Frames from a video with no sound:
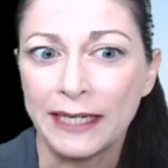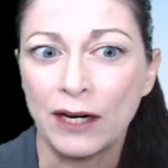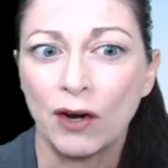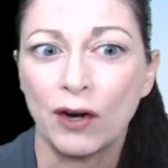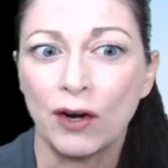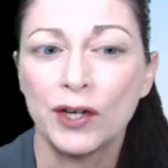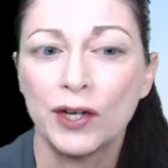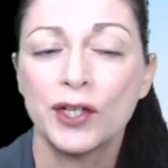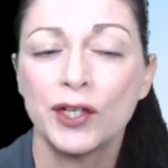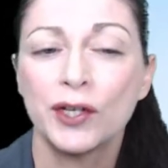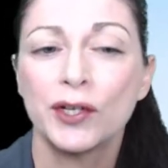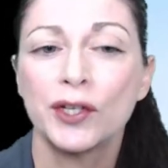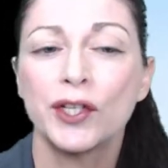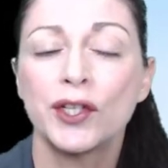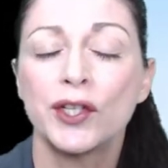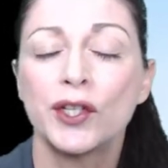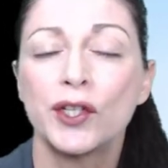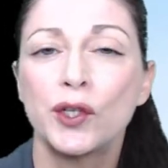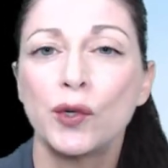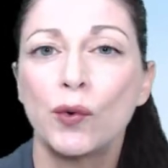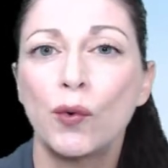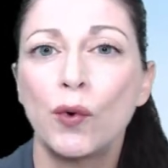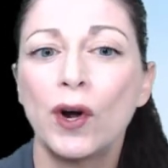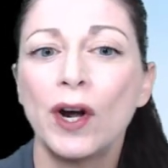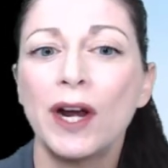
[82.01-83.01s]
are to
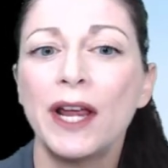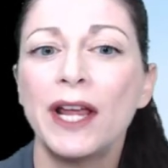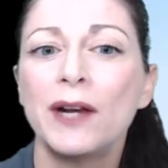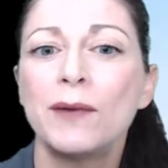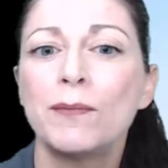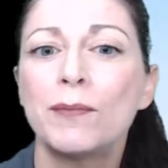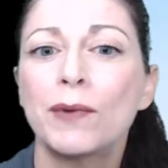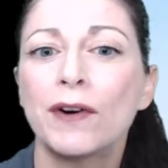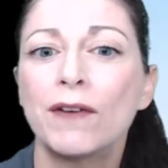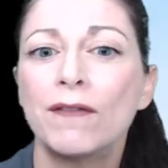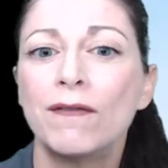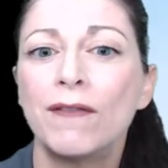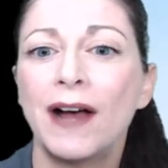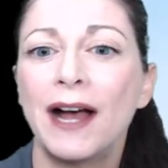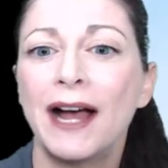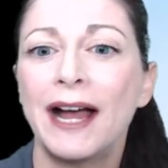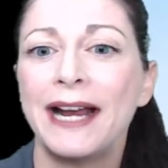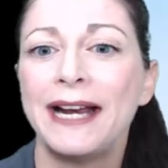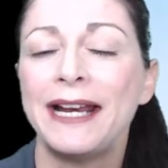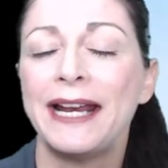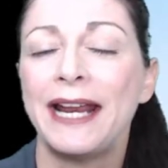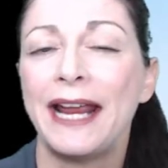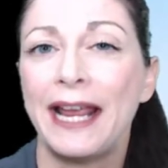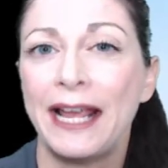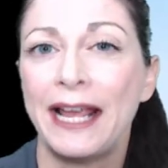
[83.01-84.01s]
store and
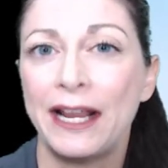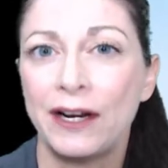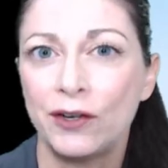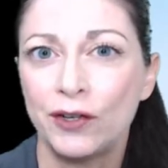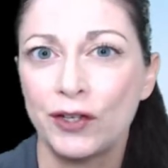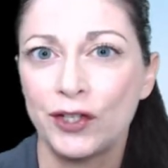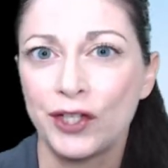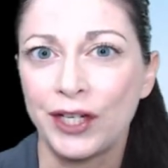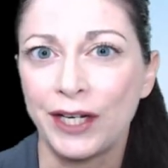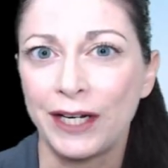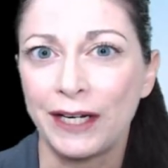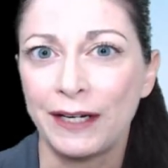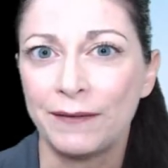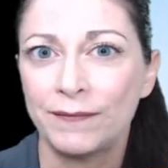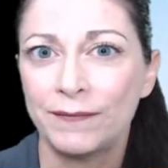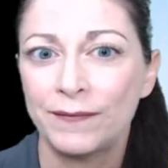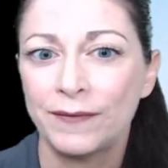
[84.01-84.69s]
provide energy.